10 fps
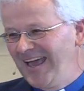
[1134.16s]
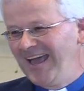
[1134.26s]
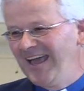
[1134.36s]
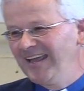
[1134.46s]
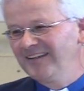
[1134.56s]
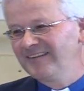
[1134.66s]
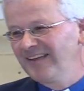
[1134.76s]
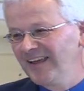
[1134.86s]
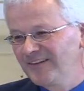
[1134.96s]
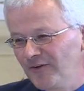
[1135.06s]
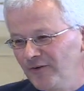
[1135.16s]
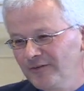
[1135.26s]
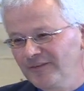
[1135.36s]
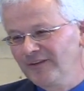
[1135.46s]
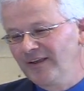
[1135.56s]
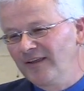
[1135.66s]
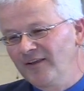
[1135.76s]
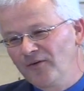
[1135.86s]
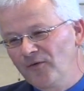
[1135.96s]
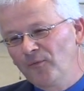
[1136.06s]
And Donald
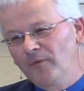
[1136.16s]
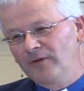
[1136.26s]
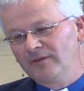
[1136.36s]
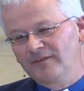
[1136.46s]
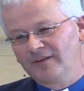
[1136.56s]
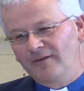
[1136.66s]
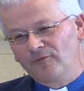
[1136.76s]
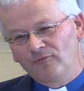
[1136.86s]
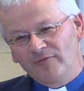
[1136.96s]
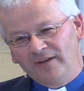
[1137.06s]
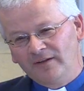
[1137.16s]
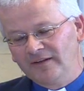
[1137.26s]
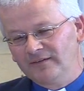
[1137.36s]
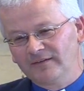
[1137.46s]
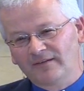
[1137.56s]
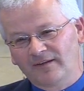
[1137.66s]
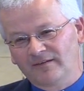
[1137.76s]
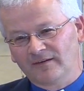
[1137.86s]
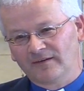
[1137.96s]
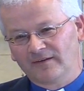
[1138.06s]
was a real
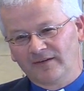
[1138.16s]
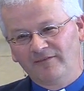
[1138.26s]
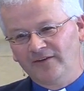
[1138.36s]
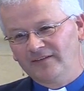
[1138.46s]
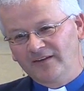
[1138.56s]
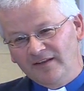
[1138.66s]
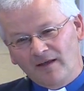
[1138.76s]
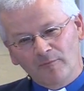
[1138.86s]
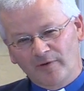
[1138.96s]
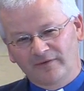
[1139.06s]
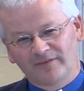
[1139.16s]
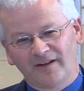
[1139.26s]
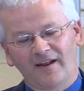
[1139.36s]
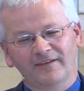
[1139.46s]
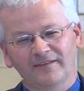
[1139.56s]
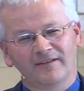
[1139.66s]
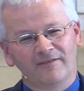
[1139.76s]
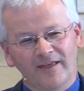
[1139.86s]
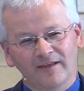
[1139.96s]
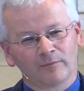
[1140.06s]
intercessor, even as a young person. And I just
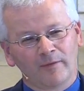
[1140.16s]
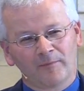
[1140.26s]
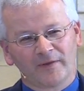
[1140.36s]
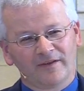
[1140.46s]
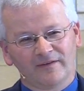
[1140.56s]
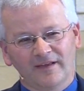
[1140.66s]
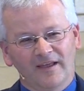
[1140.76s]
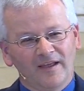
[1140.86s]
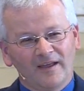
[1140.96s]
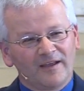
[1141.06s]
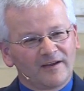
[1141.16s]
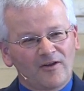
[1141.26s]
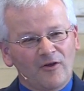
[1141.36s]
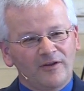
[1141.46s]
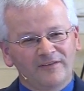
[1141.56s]
love that as well, because God